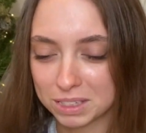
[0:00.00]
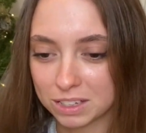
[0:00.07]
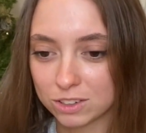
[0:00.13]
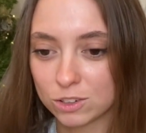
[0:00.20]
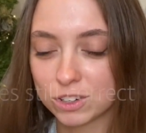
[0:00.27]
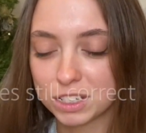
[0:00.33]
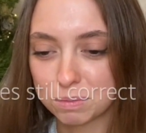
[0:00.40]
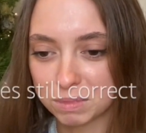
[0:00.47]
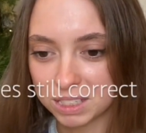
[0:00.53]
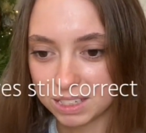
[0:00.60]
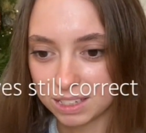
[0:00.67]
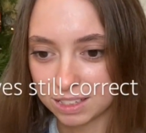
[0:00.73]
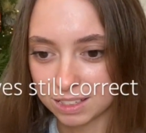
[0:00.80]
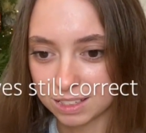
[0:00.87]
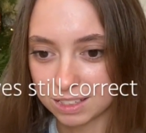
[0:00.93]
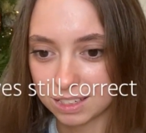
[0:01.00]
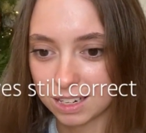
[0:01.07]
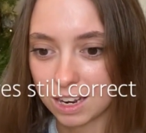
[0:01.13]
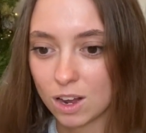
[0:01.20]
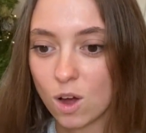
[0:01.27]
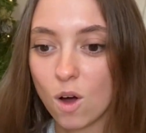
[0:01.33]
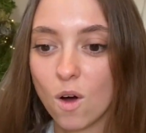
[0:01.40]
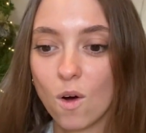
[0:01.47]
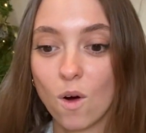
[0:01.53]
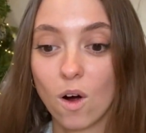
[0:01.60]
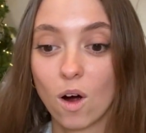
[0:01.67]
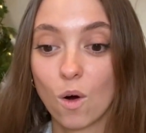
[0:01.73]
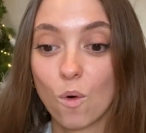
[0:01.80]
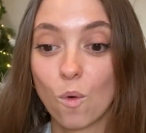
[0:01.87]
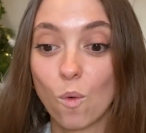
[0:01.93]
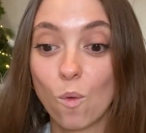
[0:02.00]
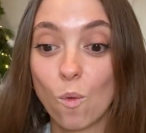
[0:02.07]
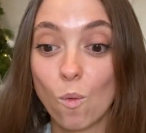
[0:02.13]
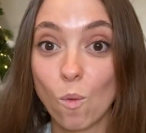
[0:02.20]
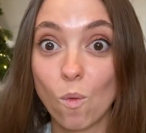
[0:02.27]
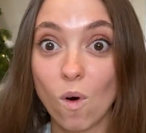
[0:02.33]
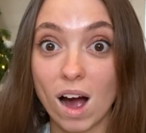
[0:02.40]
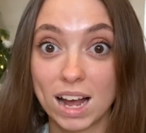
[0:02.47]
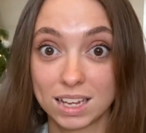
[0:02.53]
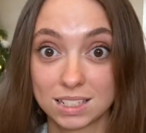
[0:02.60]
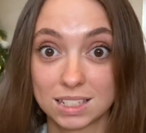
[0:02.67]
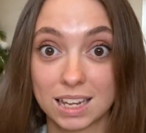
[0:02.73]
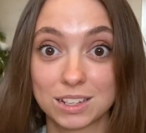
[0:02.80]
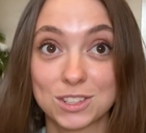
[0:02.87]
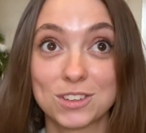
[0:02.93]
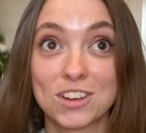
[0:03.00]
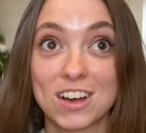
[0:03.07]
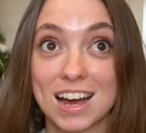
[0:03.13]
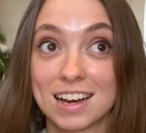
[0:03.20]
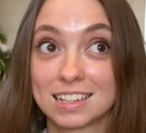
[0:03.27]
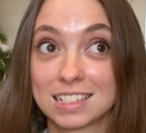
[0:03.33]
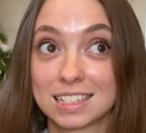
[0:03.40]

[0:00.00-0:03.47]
Christmassiest. Why is that so hard to